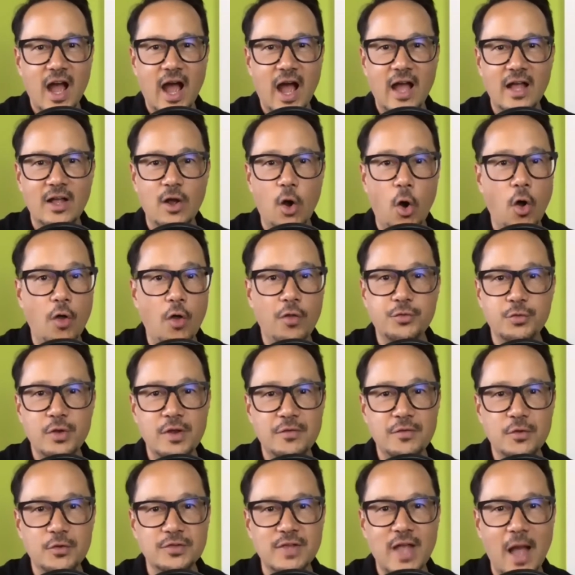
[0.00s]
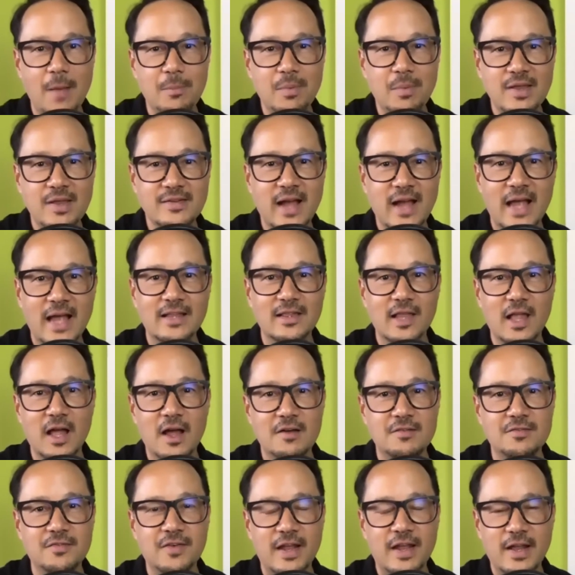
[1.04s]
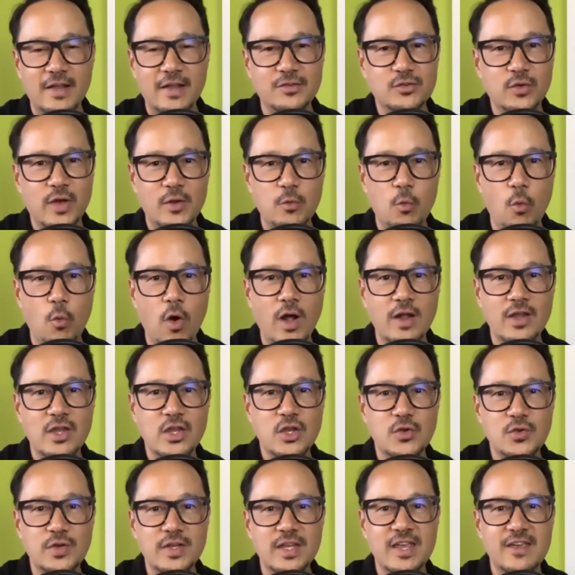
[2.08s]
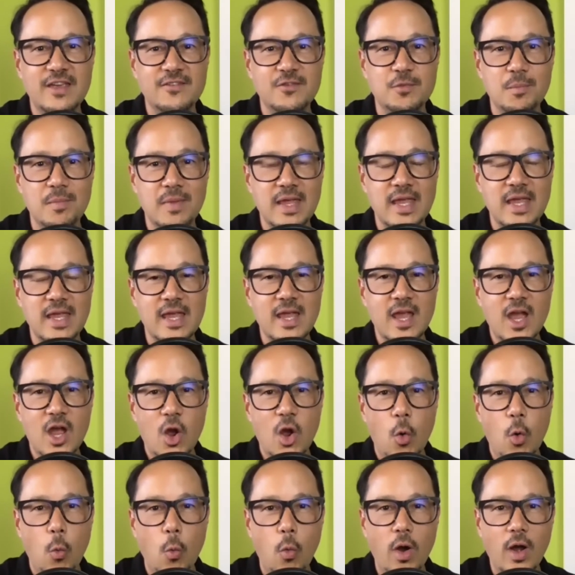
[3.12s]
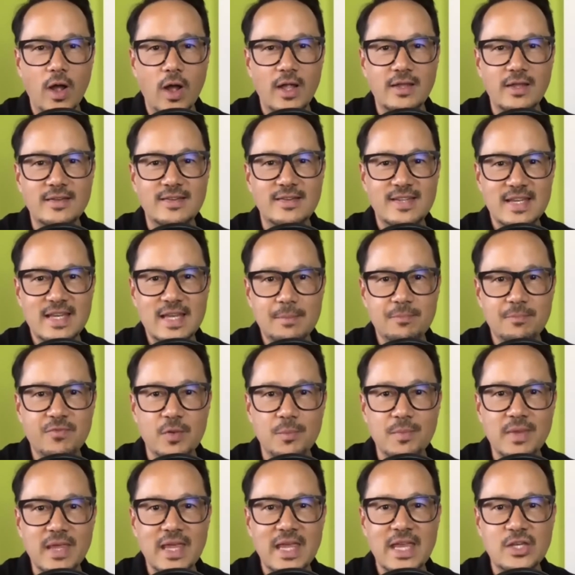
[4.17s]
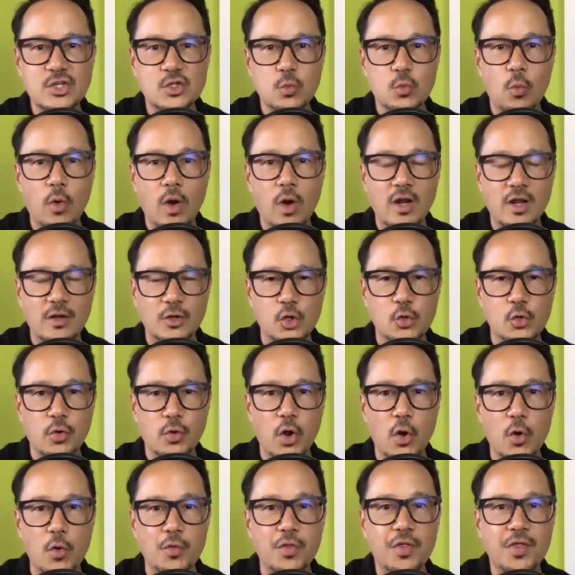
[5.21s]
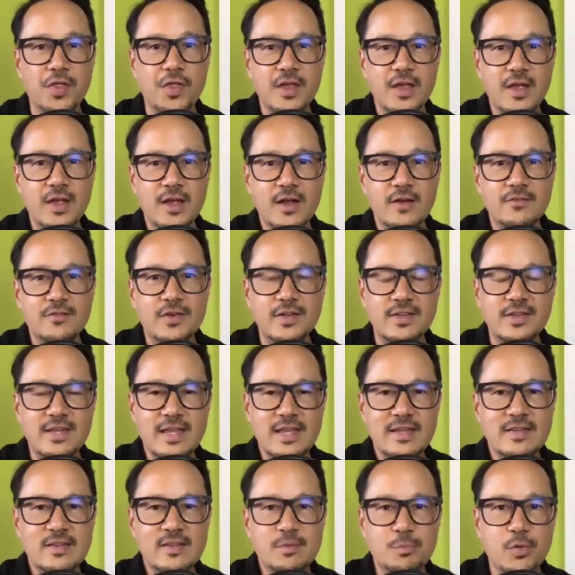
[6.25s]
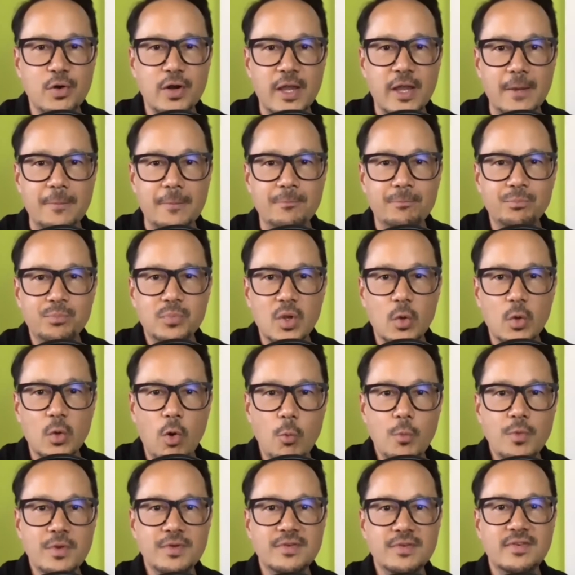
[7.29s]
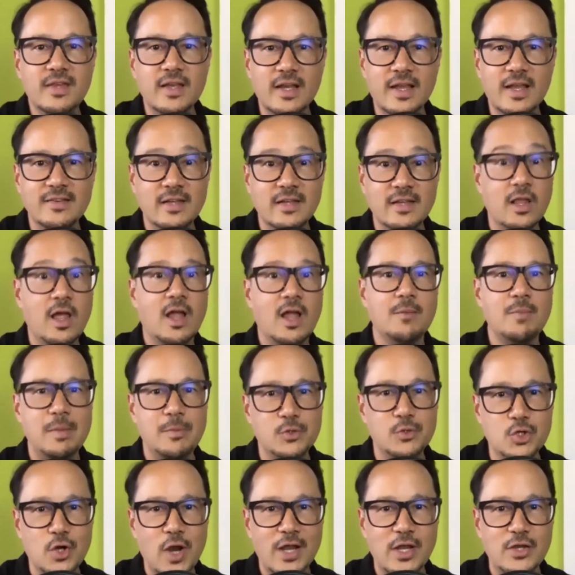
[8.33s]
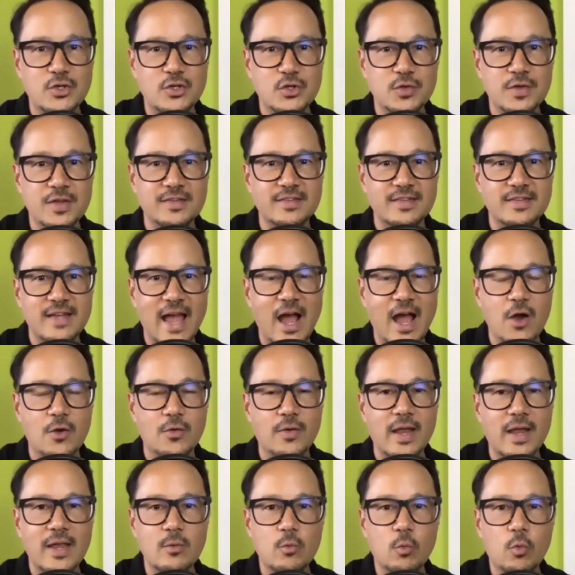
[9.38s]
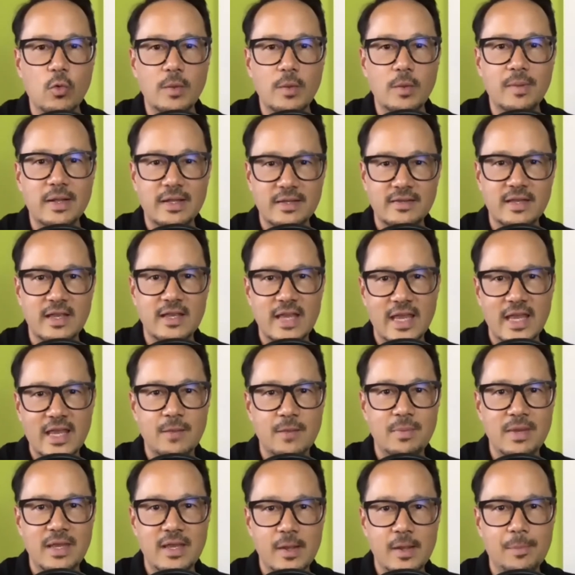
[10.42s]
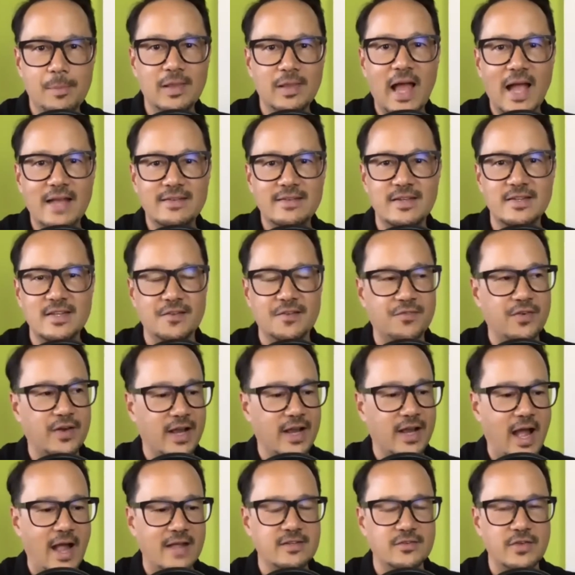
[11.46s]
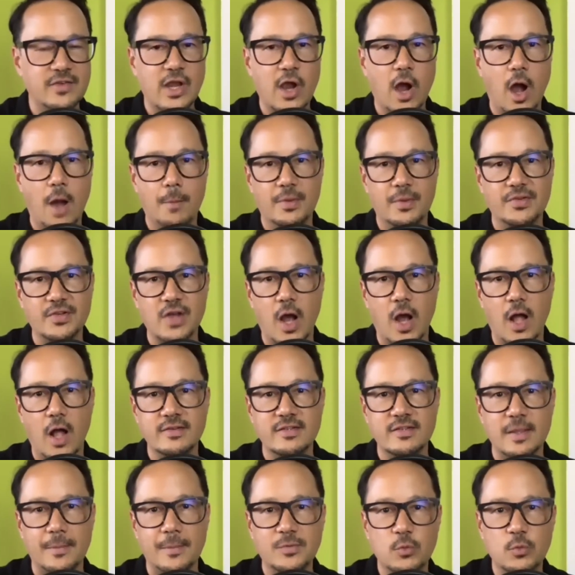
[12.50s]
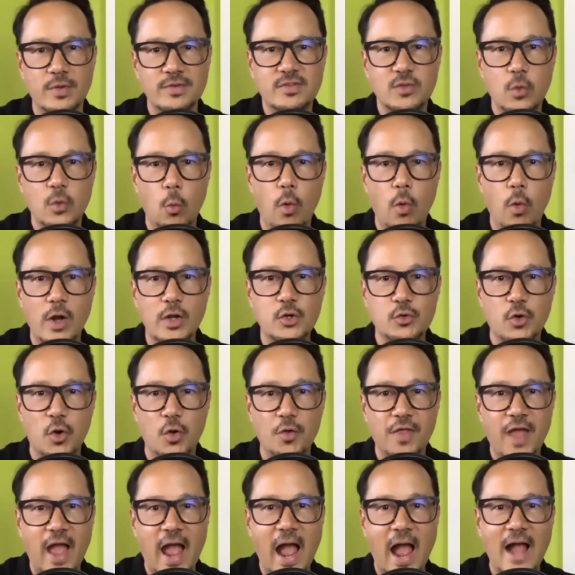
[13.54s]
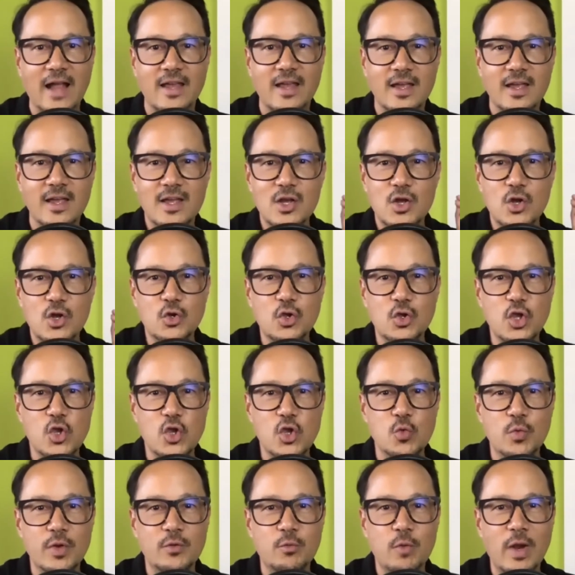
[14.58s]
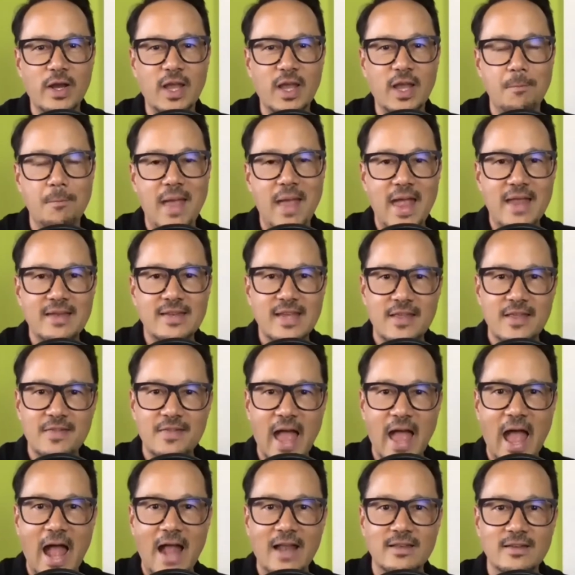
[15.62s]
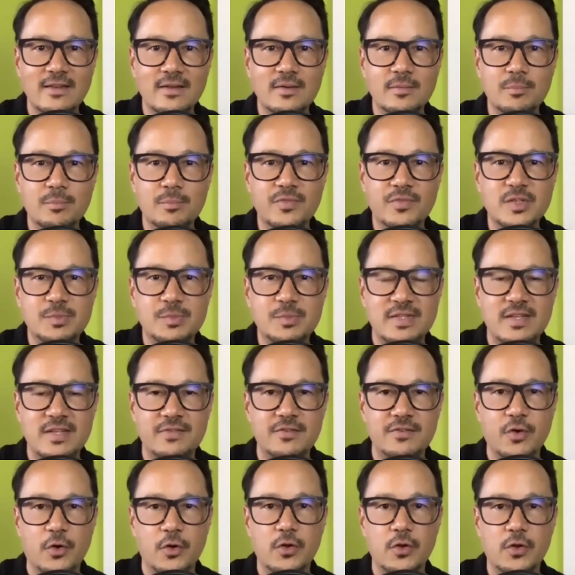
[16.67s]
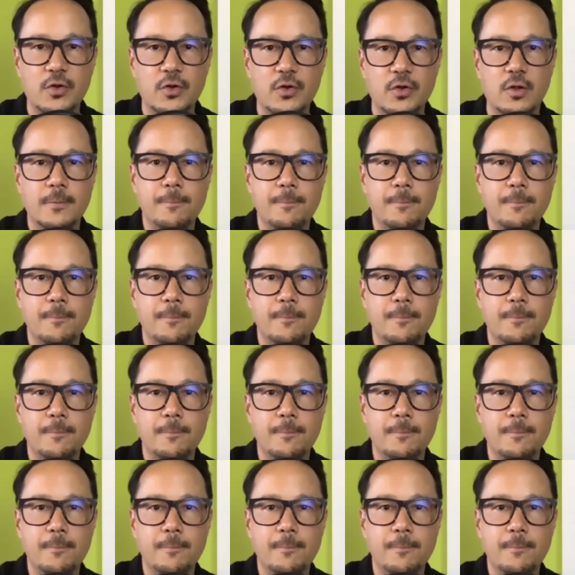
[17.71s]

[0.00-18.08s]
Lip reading: all 3 of those companies I love. And so I want you to give me one tip from each one on growth. For Teespring, what was because a lot of people are trying to do this now, right? But it could be applied to different kinds of e-commerce concepts. What's the one growth hack you would recommend in that specific vertical?